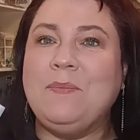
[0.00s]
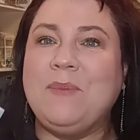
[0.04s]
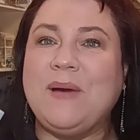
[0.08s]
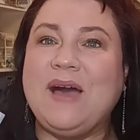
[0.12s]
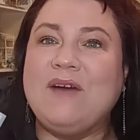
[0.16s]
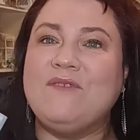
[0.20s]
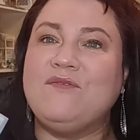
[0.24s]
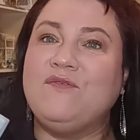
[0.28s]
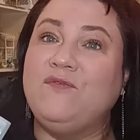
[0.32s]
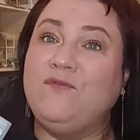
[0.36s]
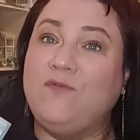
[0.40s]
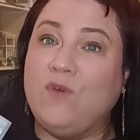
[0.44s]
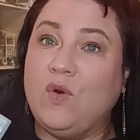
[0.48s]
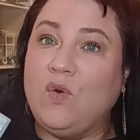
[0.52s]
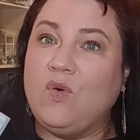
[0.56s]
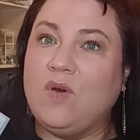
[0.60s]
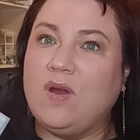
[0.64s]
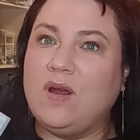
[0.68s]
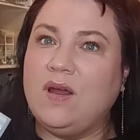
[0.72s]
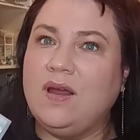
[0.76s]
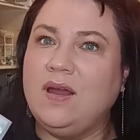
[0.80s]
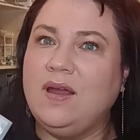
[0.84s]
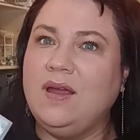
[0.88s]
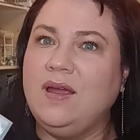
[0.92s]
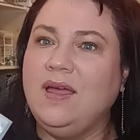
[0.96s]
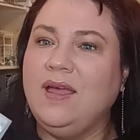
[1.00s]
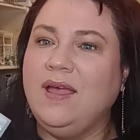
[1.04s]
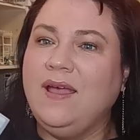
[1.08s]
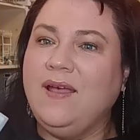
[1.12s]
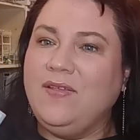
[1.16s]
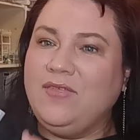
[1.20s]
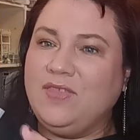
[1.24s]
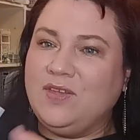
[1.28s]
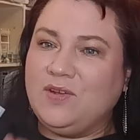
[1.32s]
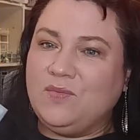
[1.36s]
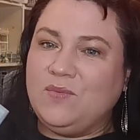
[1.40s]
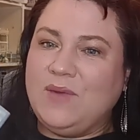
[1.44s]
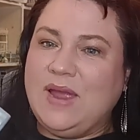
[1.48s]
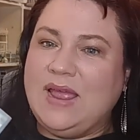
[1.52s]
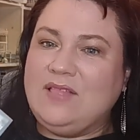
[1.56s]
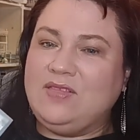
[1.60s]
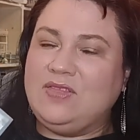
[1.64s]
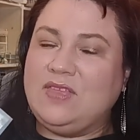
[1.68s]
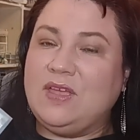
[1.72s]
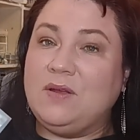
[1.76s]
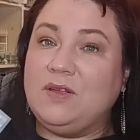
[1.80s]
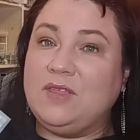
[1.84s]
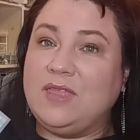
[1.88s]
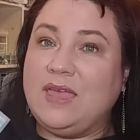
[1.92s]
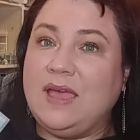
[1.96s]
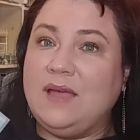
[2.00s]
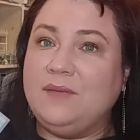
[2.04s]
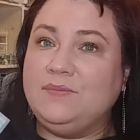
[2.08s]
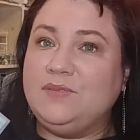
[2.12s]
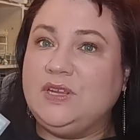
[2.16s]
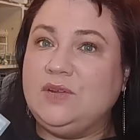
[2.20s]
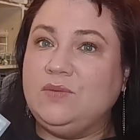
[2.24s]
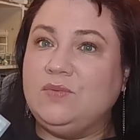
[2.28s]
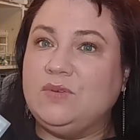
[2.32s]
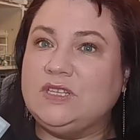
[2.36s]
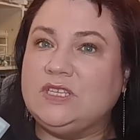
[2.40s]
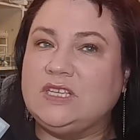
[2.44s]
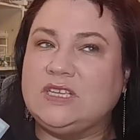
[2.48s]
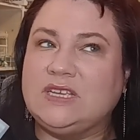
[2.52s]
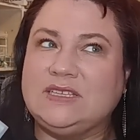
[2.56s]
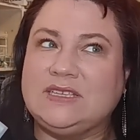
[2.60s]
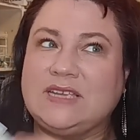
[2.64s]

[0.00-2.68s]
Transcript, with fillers: I bought four. They're right there, the empty ones,